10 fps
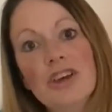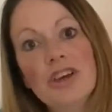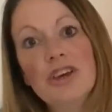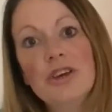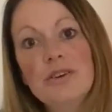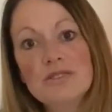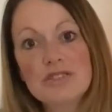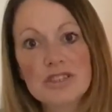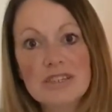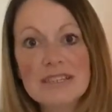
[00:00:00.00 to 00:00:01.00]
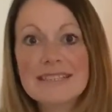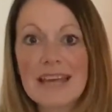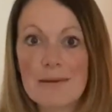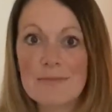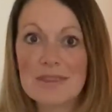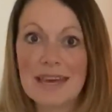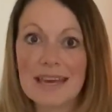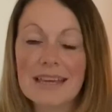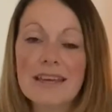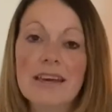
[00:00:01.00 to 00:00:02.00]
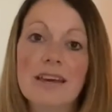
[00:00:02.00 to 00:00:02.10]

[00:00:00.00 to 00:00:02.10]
who's done the same thing